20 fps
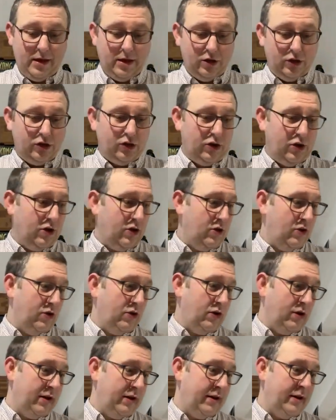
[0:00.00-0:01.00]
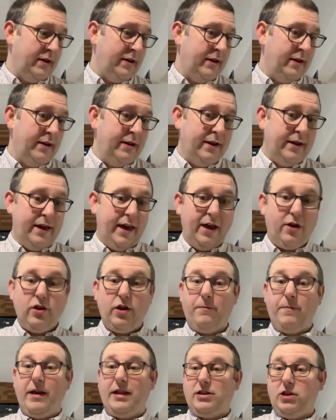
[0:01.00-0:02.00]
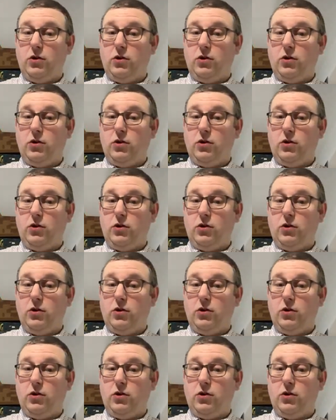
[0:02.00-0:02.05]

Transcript: so he could have picked it